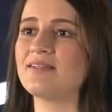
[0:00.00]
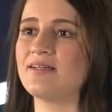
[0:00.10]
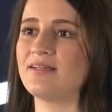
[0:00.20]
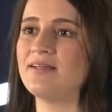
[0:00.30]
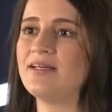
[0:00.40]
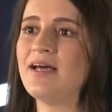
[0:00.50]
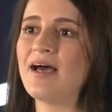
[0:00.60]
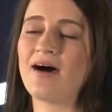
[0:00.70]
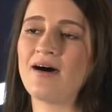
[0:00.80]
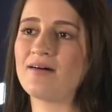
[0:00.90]

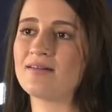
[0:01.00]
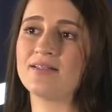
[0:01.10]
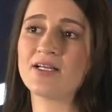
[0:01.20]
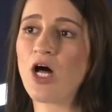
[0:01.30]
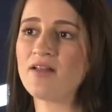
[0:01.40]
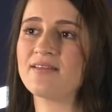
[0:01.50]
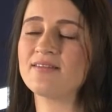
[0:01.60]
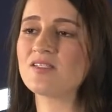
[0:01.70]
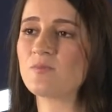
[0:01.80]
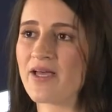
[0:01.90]
the content
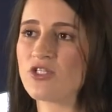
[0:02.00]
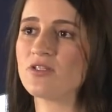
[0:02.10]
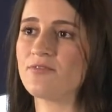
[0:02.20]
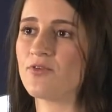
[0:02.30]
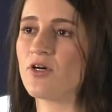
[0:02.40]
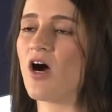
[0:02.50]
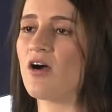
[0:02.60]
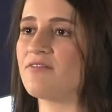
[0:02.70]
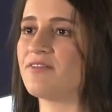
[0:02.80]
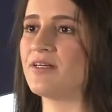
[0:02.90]
especially for
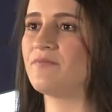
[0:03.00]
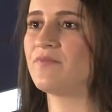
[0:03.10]
RV.